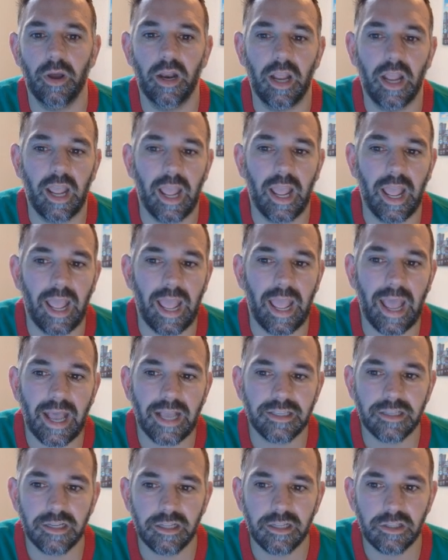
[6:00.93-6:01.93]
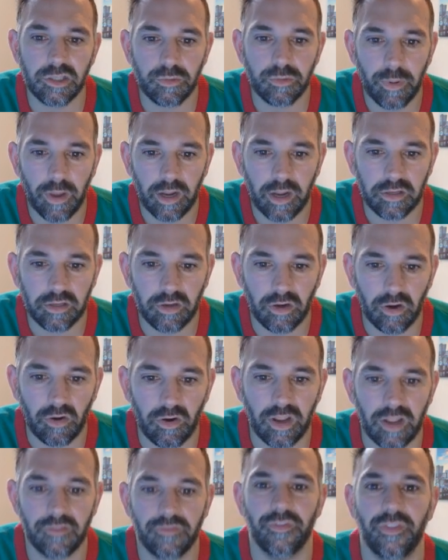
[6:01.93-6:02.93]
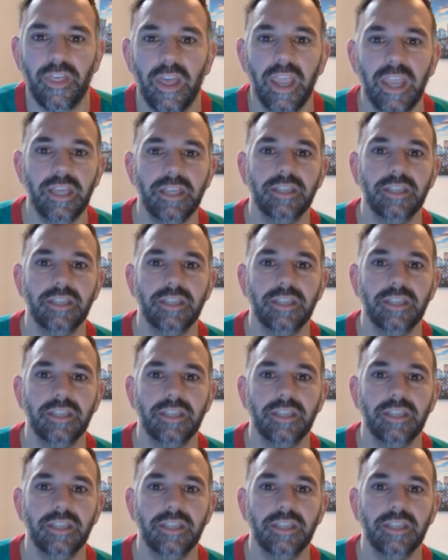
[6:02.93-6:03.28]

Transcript: But as an inspector, if